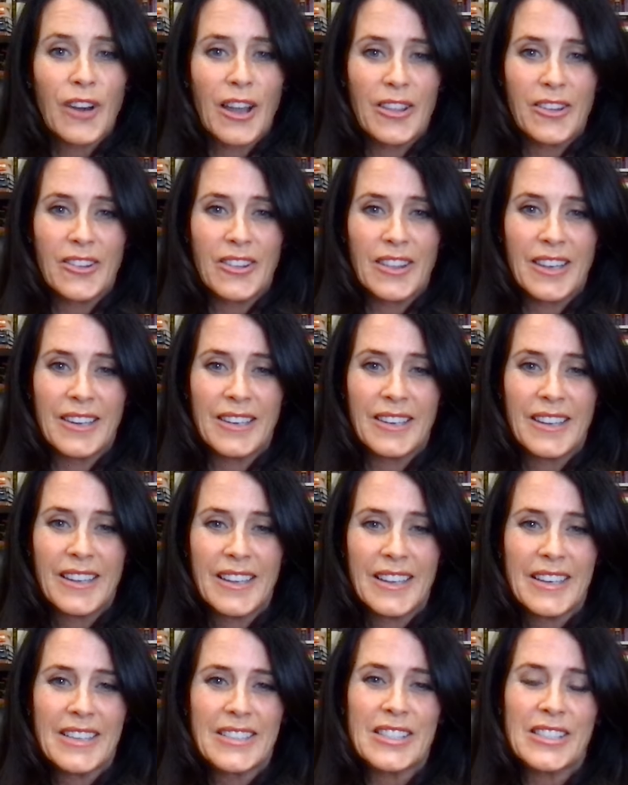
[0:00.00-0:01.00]
rather than
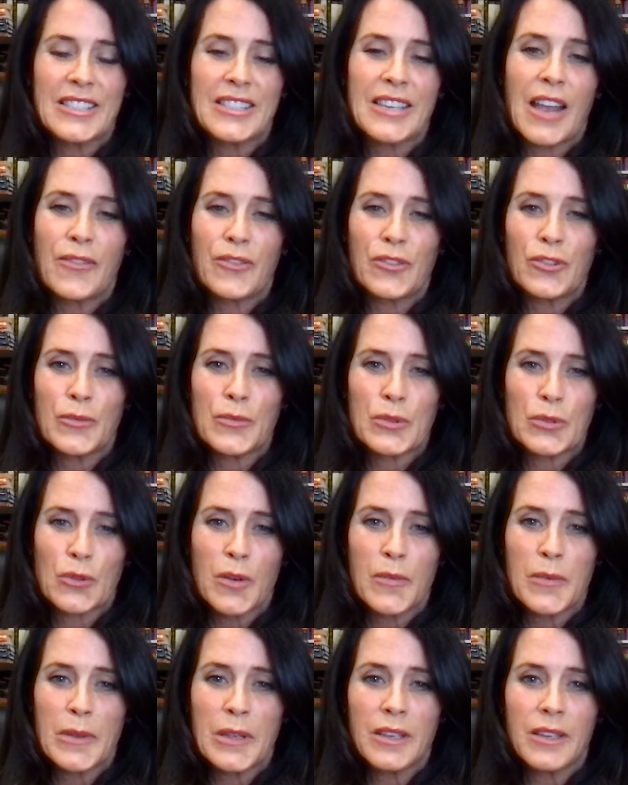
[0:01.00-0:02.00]
just have to
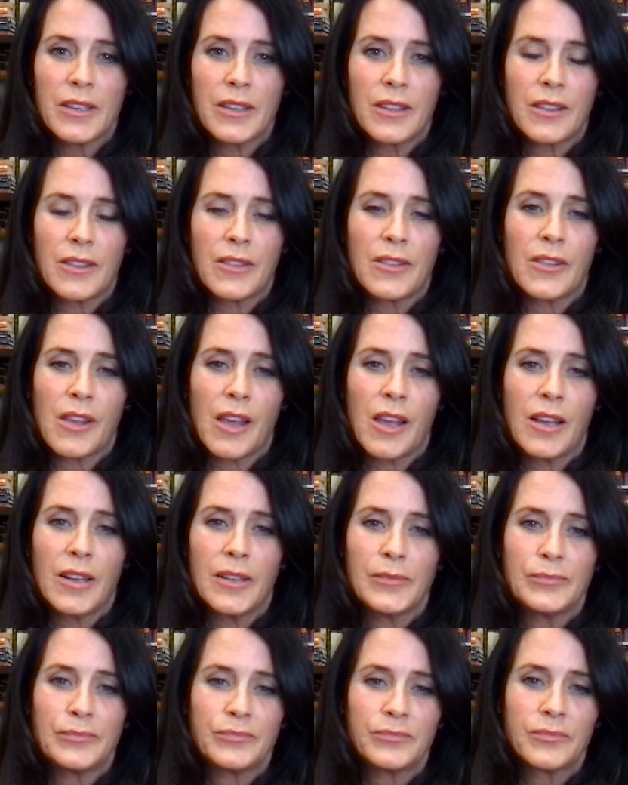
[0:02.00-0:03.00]
absorb it,
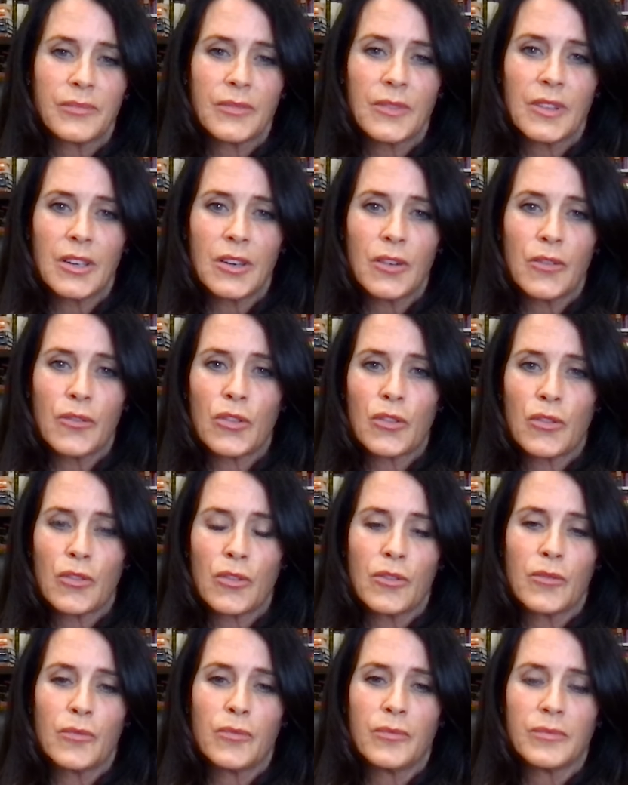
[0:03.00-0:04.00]
um, you know,
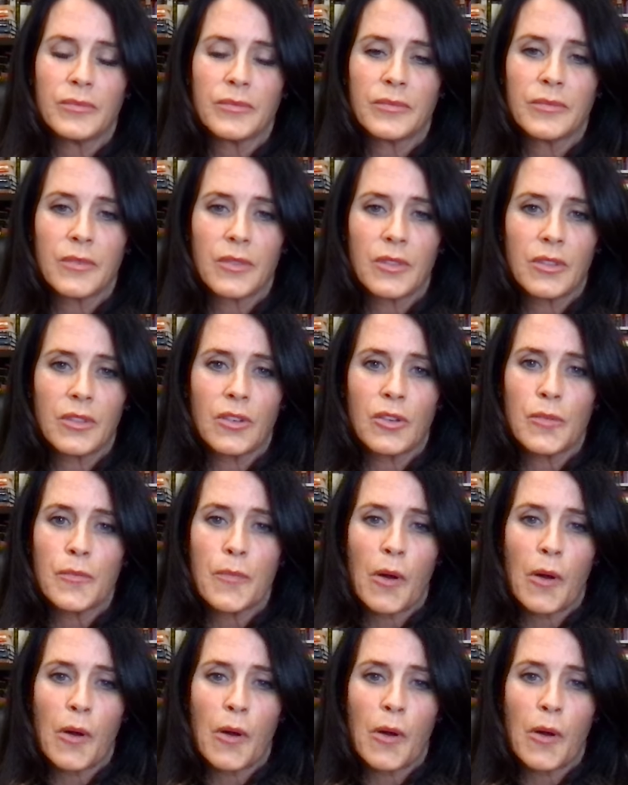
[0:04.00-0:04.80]
through third